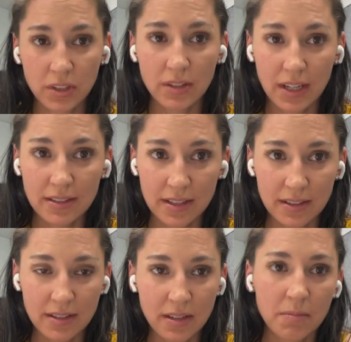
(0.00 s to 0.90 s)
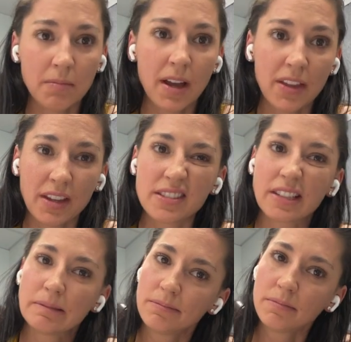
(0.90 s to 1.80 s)
unique system, my thing is
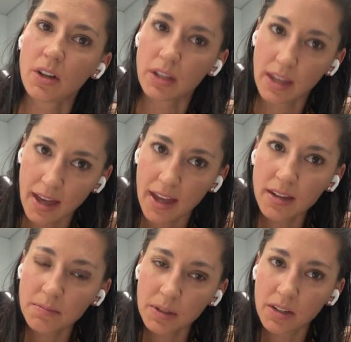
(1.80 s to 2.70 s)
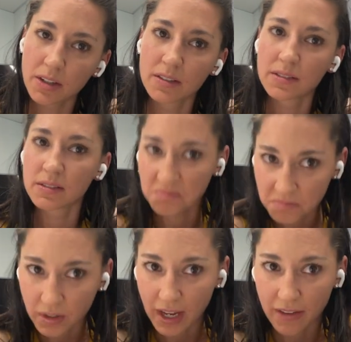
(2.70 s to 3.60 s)
like, mm, not yet because
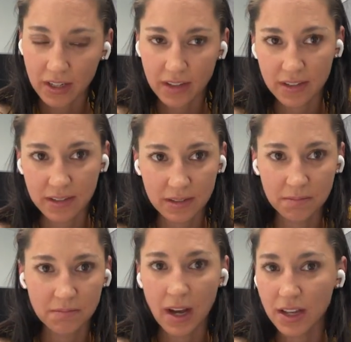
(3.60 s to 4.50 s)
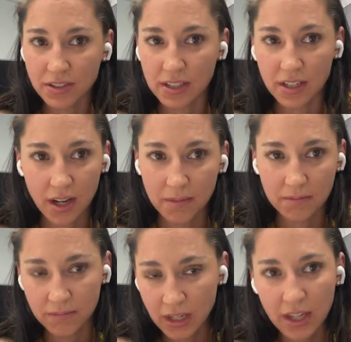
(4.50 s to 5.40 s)
we haven't hit this margin. And
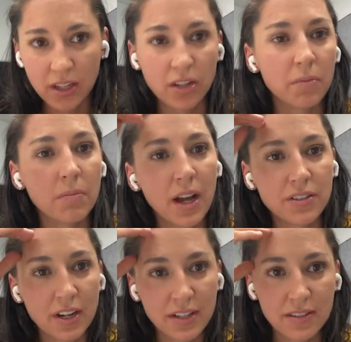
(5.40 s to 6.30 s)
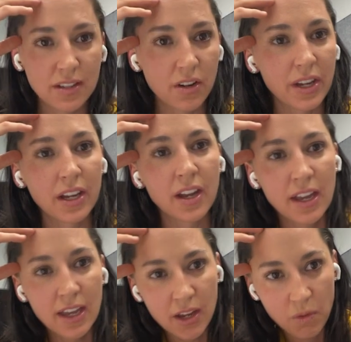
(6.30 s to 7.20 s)
I'm, you know, my trends are going,
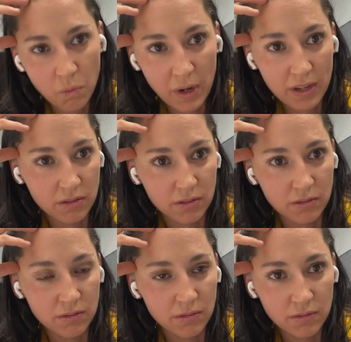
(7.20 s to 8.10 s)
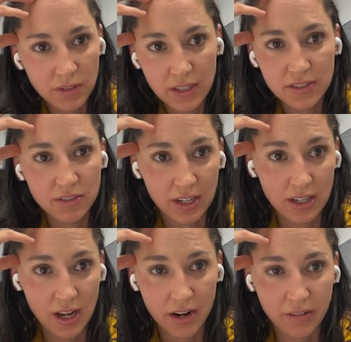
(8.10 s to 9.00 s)
will this
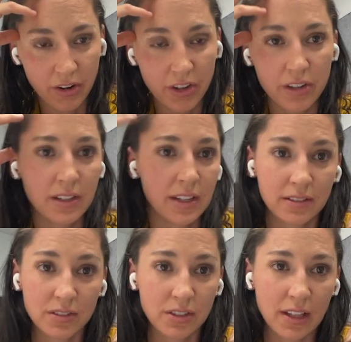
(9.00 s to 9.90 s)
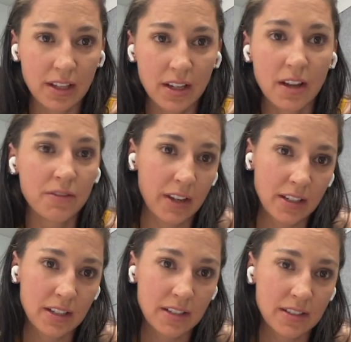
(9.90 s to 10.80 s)
dreaded word in Australia
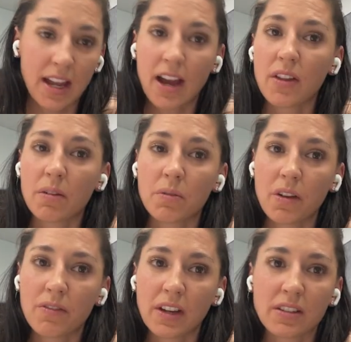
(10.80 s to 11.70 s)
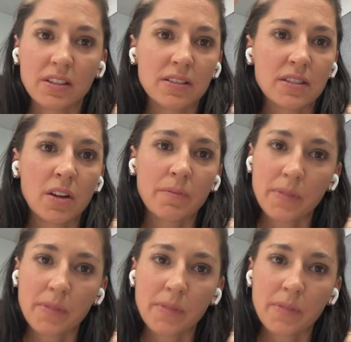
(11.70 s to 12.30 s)
affect us and how that will affect us?